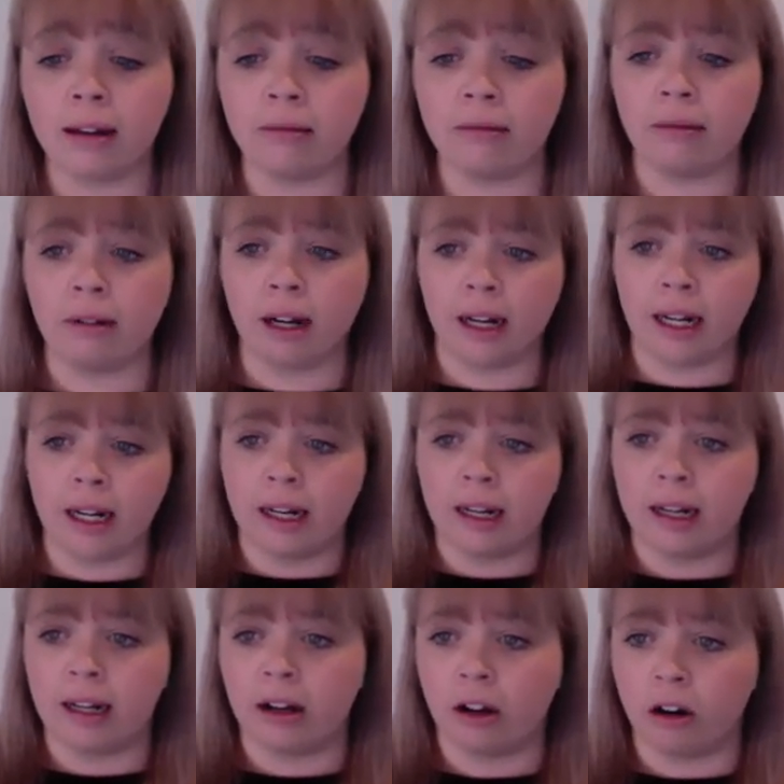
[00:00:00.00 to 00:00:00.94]
right
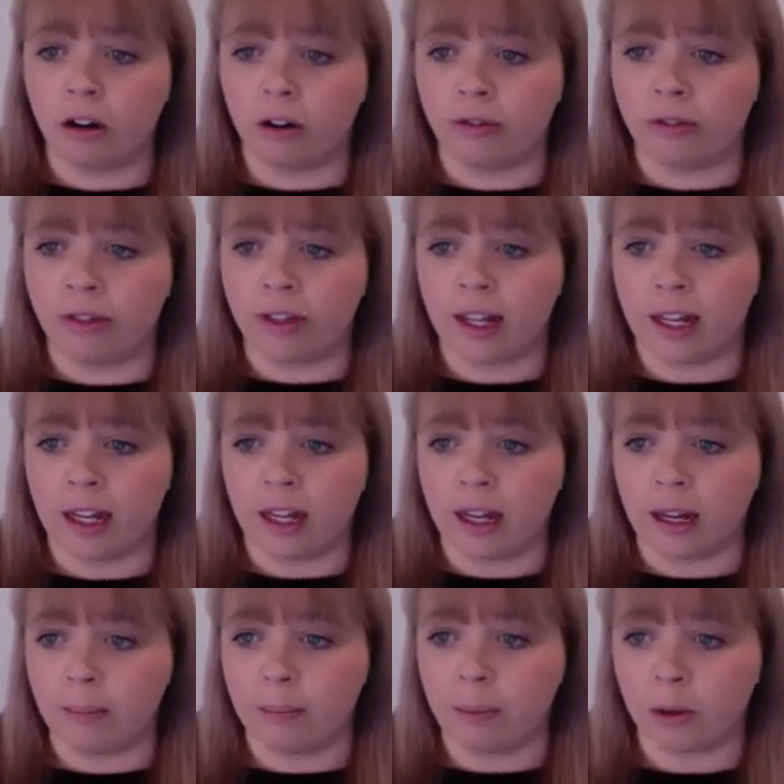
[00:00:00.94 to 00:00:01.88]
here of
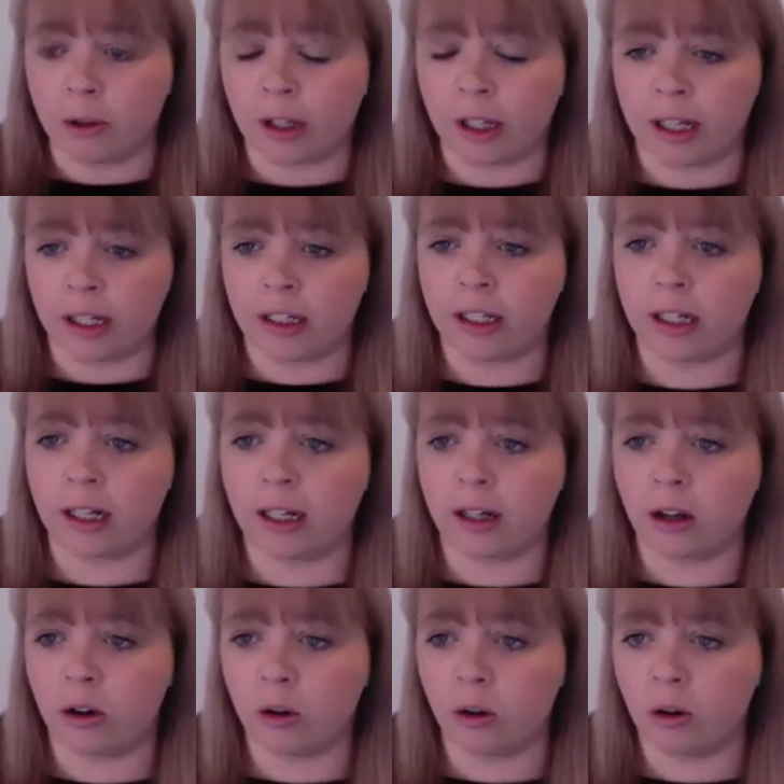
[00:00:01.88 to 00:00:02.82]
the booklet
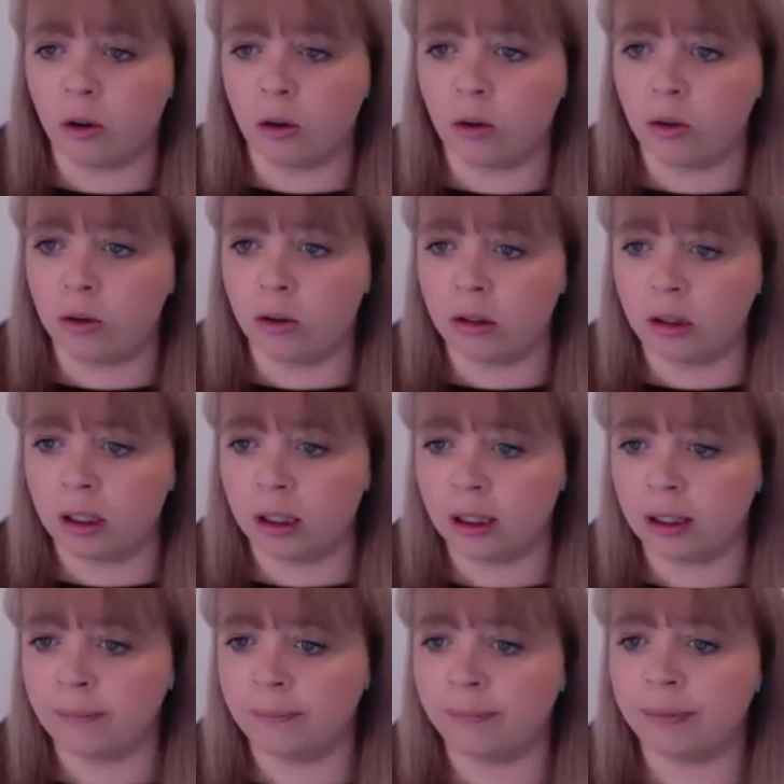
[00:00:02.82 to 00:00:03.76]
called
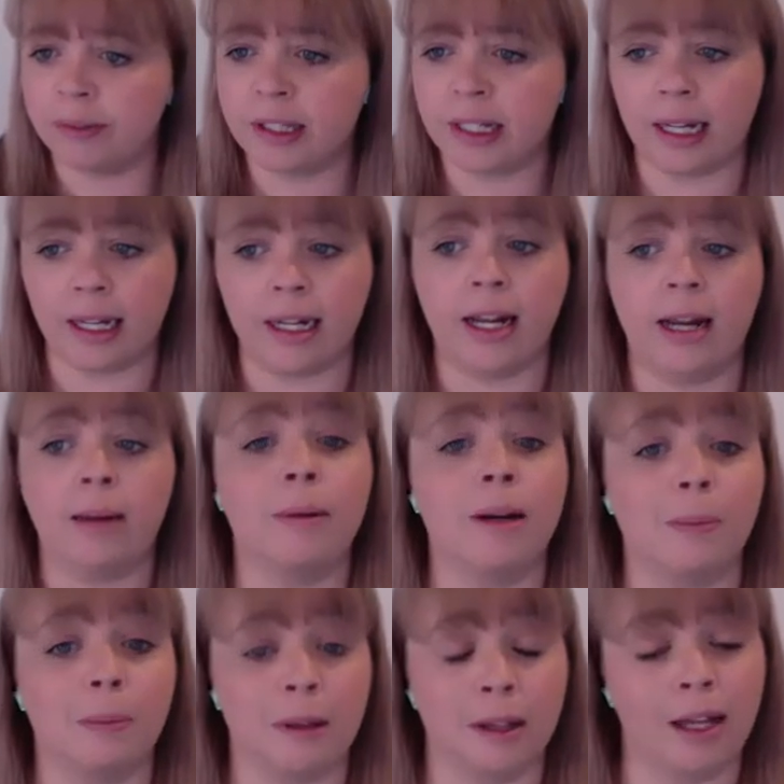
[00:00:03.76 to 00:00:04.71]
DNA
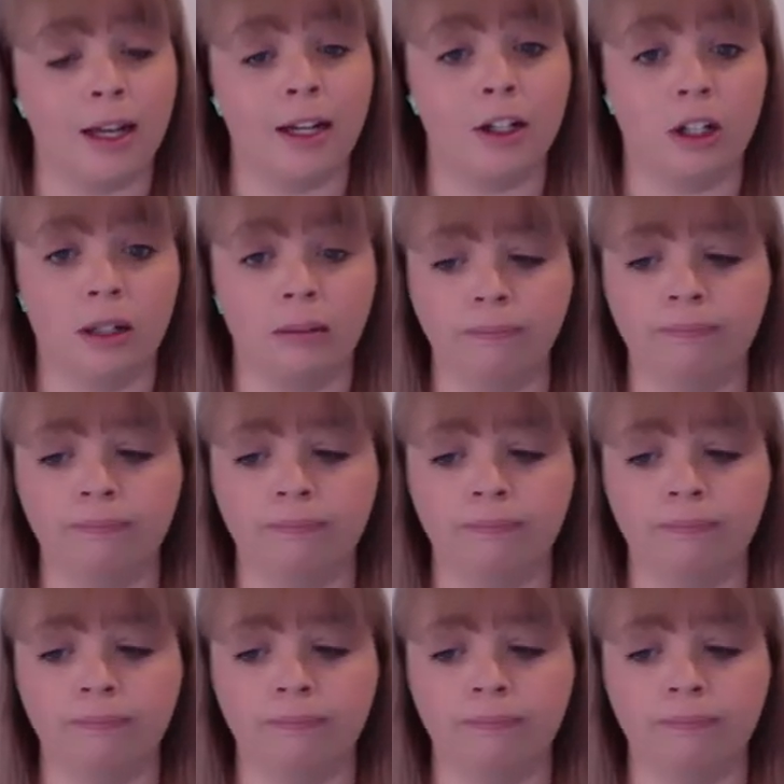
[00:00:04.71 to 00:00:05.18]
Manipulation.